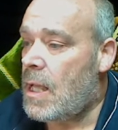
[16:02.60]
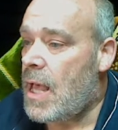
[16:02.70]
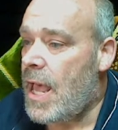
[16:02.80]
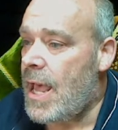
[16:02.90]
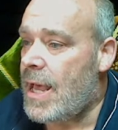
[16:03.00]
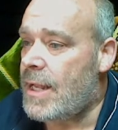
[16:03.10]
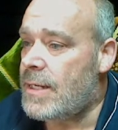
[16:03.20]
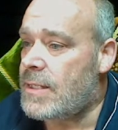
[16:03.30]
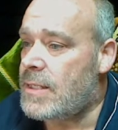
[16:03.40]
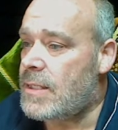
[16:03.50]

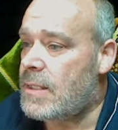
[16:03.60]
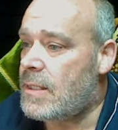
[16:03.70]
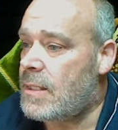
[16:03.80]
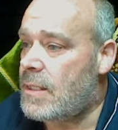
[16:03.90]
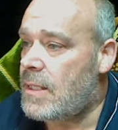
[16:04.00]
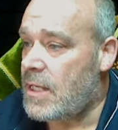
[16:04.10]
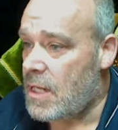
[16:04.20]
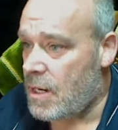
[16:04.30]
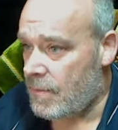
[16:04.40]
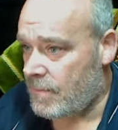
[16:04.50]
and you
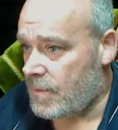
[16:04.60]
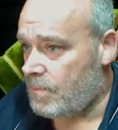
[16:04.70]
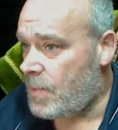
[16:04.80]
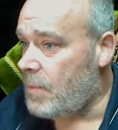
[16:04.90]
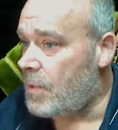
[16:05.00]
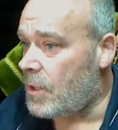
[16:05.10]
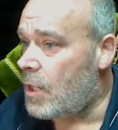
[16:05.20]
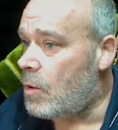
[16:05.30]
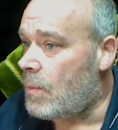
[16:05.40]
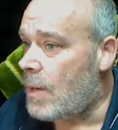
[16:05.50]
know people
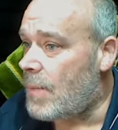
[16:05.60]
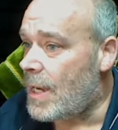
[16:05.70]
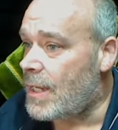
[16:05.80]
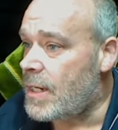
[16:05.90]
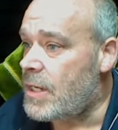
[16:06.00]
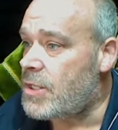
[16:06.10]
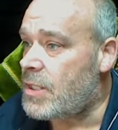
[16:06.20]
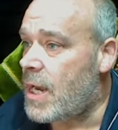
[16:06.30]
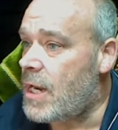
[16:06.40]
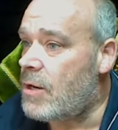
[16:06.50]
know about my condition
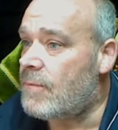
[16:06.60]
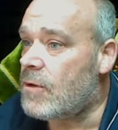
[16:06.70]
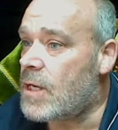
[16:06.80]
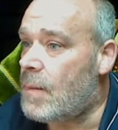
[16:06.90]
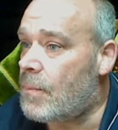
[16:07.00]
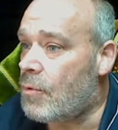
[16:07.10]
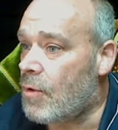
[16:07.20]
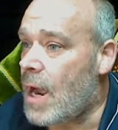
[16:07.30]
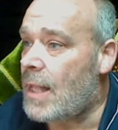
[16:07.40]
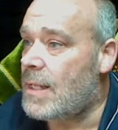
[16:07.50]
i had overcome
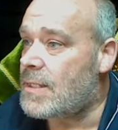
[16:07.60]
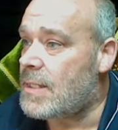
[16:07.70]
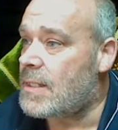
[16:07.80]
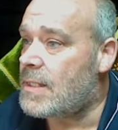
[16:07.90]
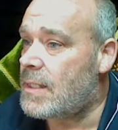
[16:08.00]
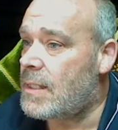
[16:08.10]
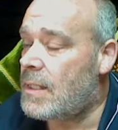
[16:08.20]
paralysis and